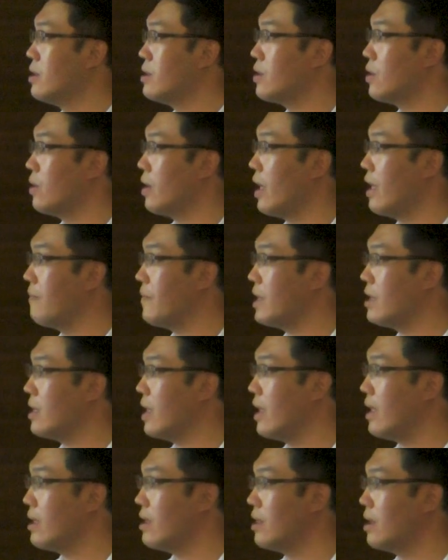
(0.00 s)
So every
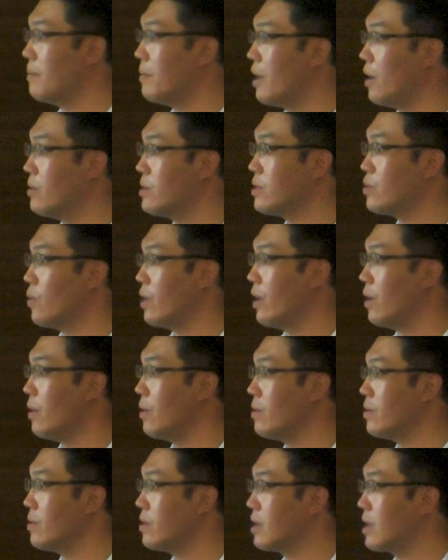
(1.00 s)
day, the mouse
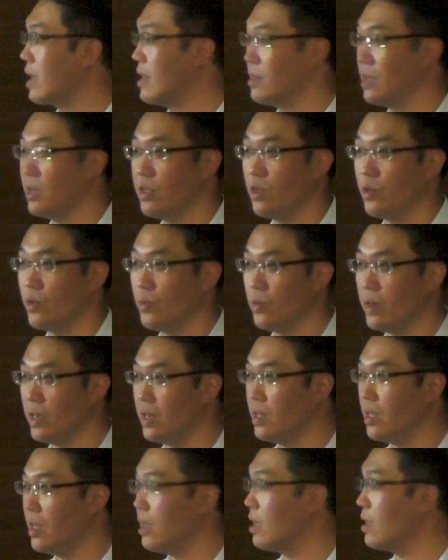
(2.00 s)
will continue
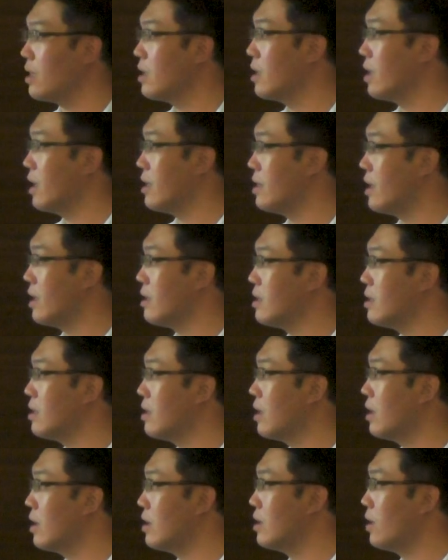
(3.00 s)
eating, and then
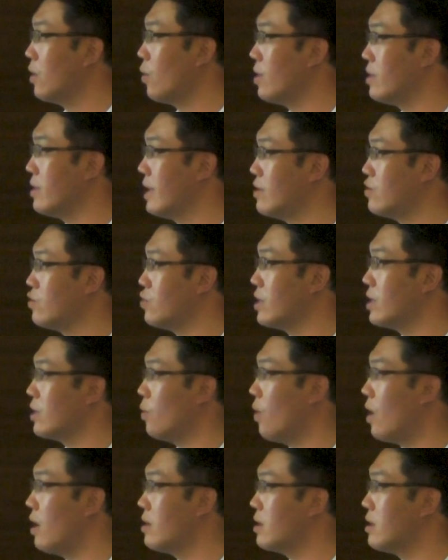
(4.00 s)
when they drink
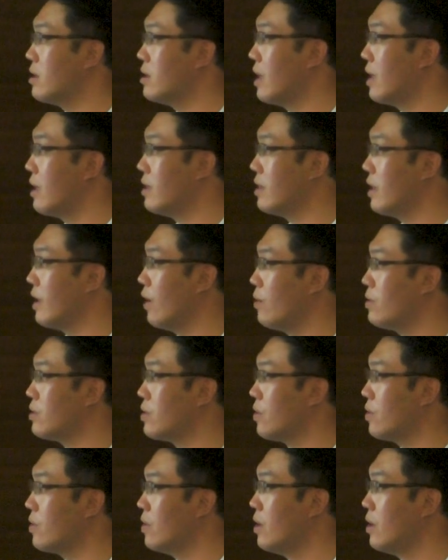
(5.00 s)
water, they
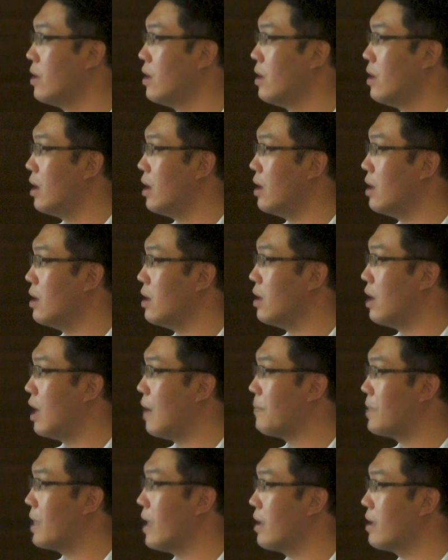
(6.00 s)
also
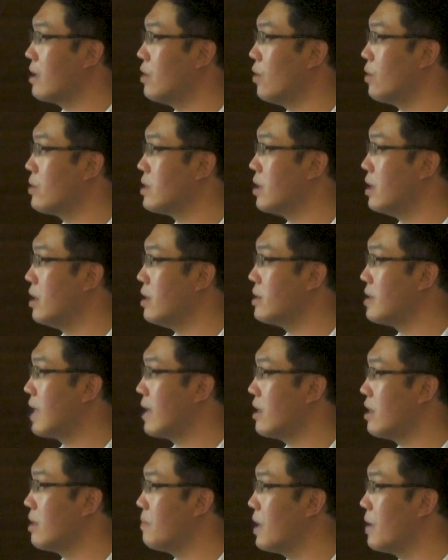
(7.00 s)
uptake those
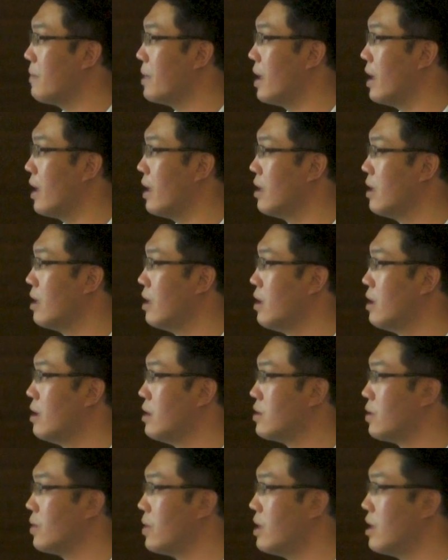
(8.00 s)
cyclin peptide.
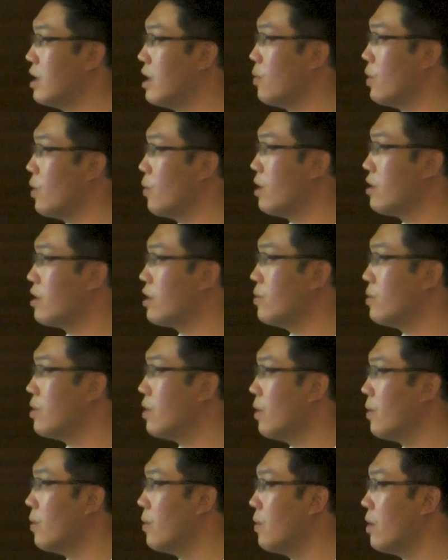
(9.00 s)
So here, we want to
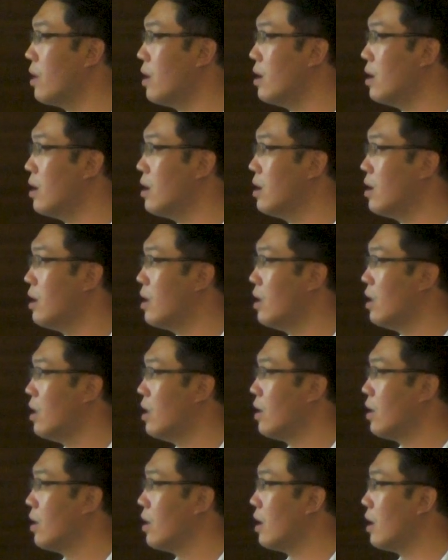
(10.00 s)
know
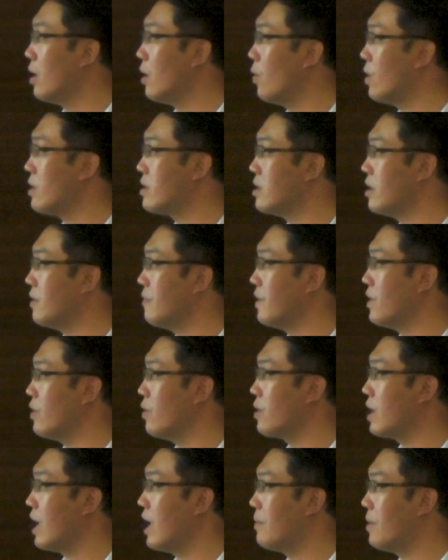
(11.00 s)
what's the
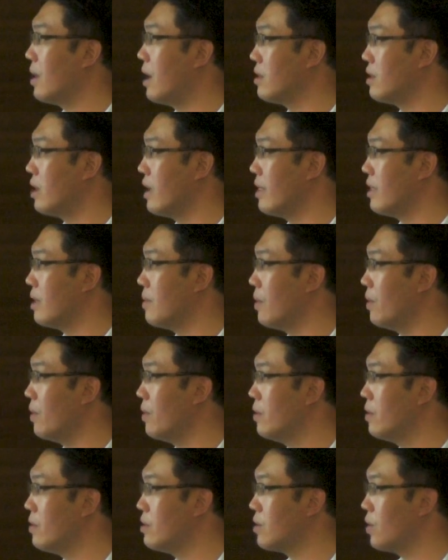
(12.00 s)
phenotype on the
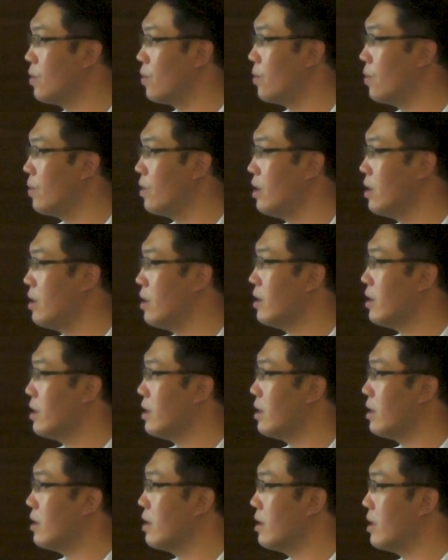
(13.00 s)
animal. So
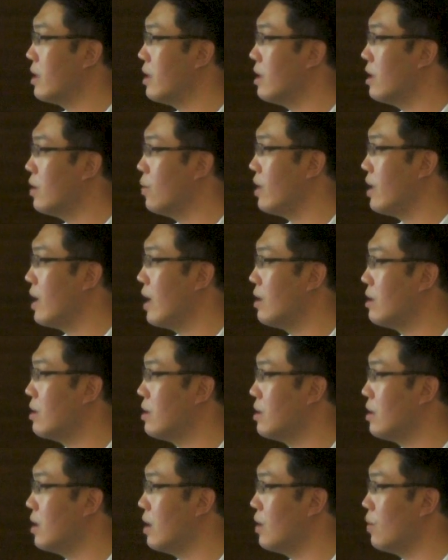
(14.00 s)
here we
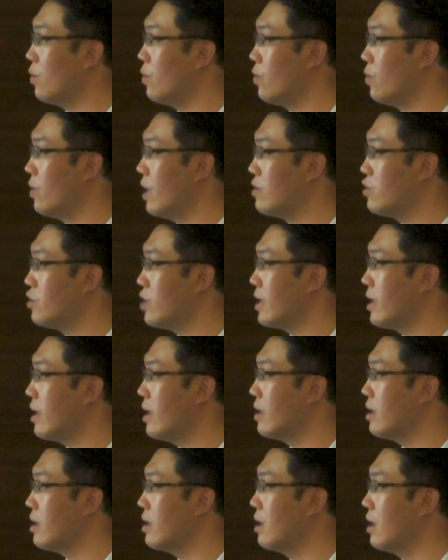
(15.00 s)
are
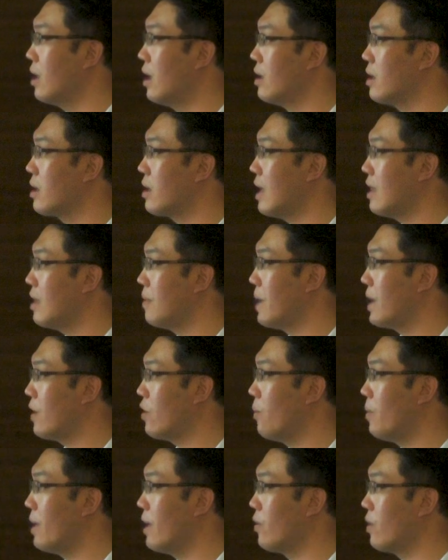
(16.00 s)
checking gut
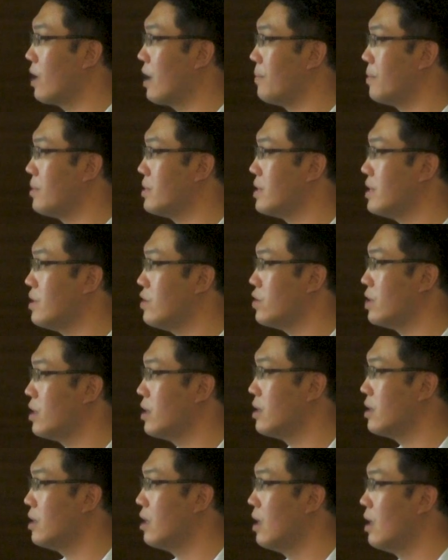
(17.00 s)
microbiome
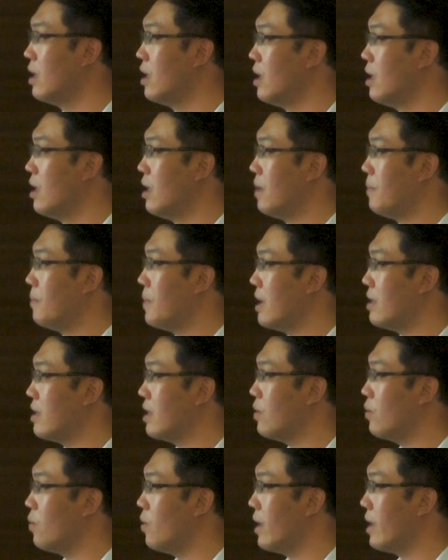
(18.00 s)
composition,
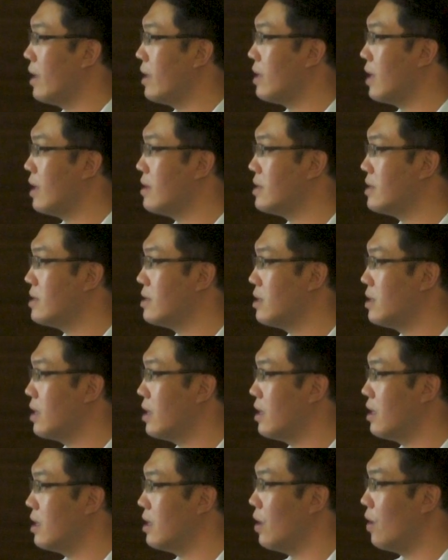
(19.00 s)
body weight,
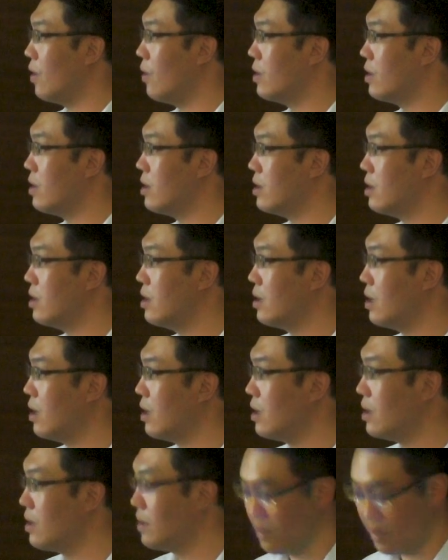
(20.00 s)
toxicity, or
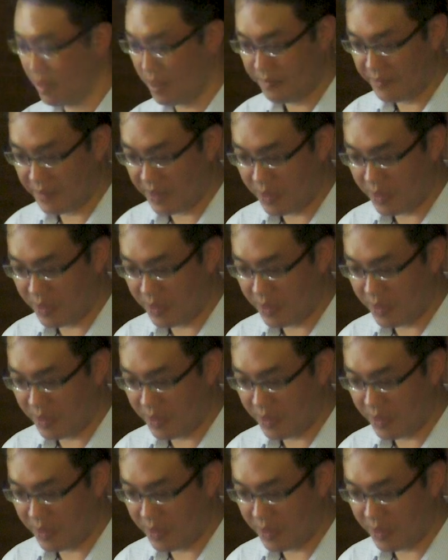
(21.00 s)
the